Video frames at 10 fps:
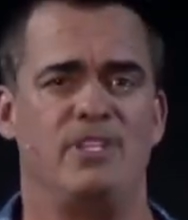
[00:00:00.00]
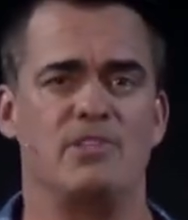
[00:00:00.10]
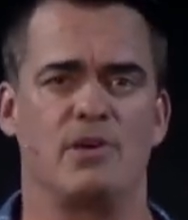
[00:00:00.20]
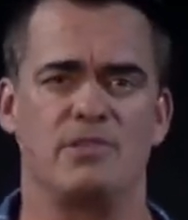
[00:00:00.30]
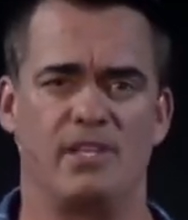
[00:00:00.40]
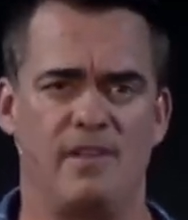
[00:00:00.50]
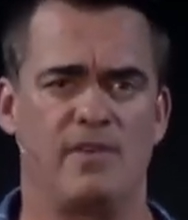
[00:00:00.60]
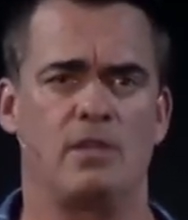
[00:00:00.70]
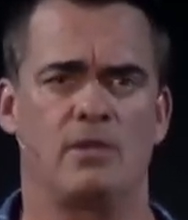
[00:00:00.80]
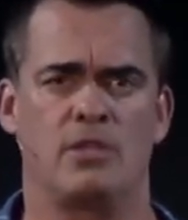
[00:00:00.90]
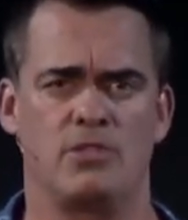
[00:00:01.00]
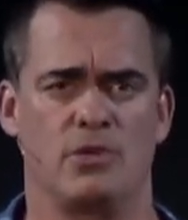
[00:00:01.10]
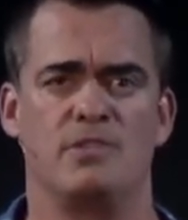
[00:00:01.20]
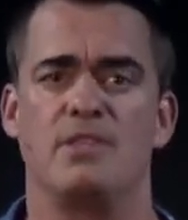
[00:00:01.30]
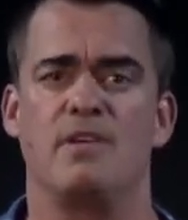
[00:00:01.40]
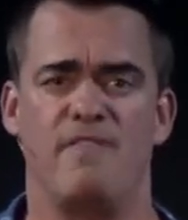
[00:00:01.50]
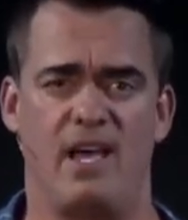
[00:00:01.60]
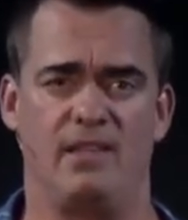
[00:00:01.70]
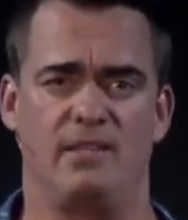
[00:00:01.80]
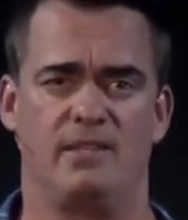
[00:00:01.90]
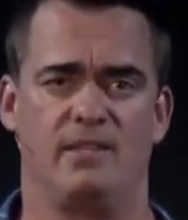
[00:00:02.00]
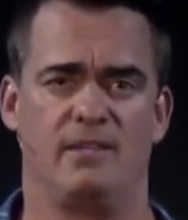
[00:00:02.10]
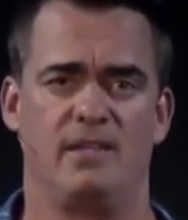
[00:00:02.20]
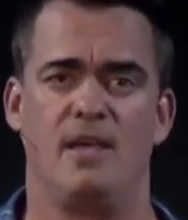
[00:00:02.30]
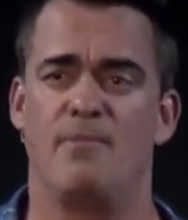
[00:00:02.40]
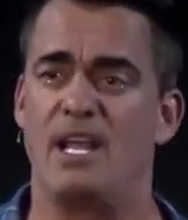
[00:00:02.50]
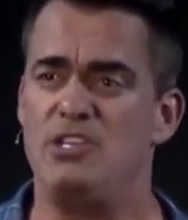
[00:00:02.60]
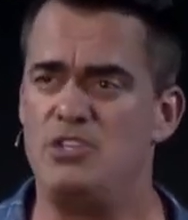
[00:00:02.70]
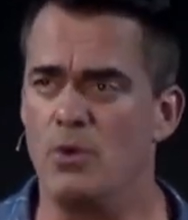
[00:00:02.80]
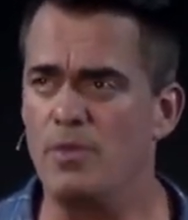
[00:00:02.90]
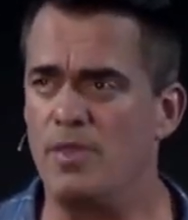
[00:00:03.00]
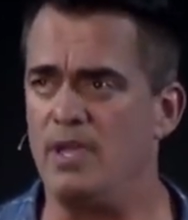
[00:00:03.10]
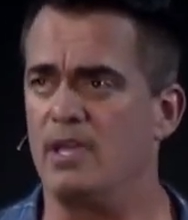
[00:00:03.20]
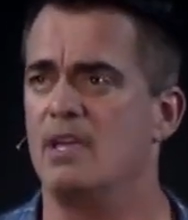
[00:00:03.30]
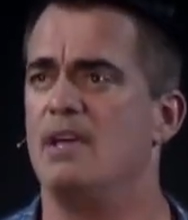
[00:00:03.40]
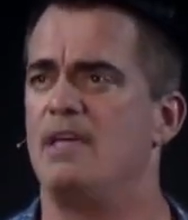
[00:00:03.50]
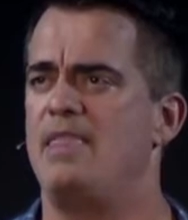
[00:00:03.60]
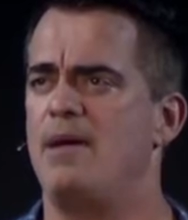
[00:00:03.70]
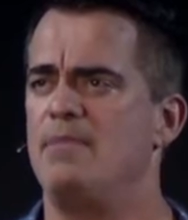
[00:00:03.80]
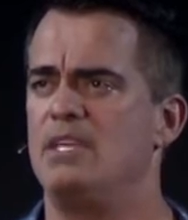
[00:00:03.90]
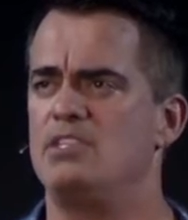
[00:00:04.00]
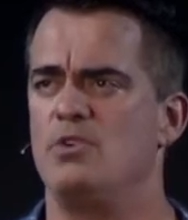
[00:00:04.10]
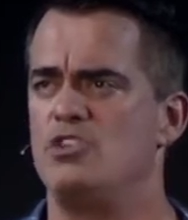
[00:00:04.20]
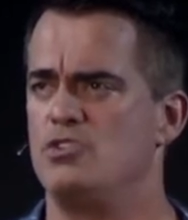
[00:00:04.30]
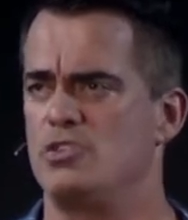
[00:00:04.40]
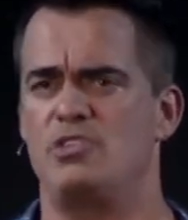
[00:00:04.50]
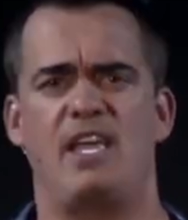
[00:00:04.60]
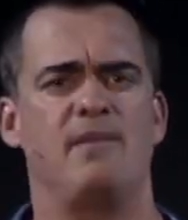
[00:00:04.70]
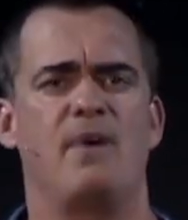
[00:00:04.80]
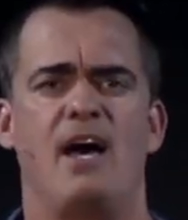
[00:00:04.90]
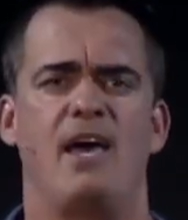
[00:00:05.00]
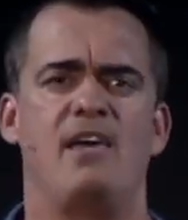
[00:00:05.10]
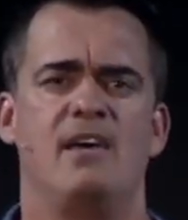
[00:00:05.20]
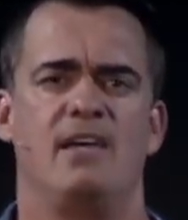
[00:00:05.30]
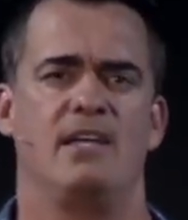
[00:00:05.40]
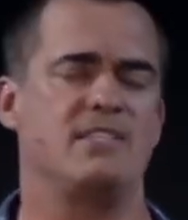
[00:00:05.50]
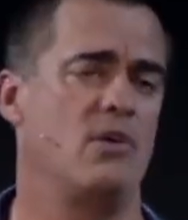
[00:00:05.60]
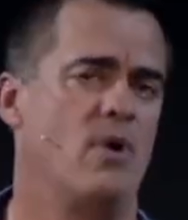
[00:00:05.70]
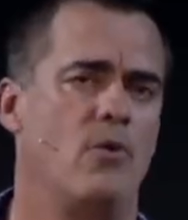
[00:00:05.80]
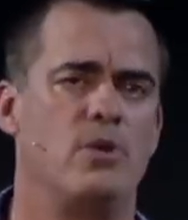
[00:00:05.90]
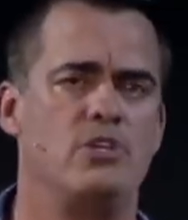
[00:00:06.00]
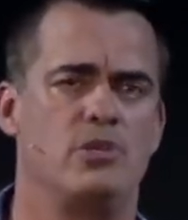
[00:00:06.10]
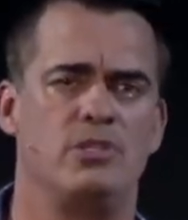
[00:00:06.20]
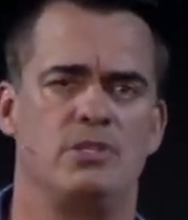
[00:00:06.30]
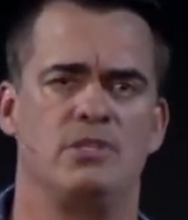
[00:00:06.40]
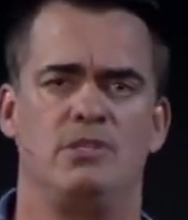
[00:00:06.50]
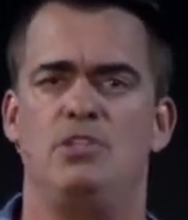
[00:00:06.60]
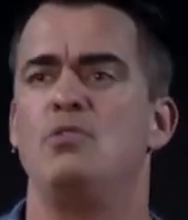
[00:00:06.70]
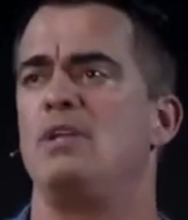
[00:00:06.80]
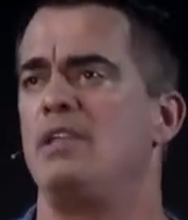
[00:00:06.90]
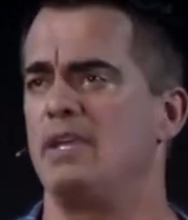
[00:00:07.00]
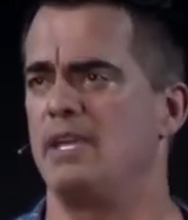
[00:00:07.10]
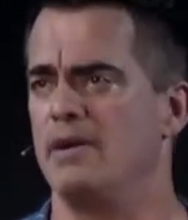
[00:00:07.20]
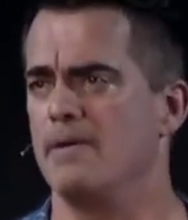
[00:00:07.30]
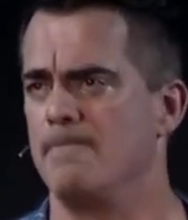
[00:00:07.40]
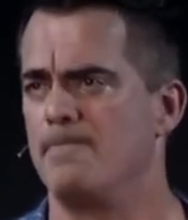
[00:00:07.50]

These are significant concerns and they're valid. But I don't think that means that we should just stand by and say, well, we shouldn't do anything here.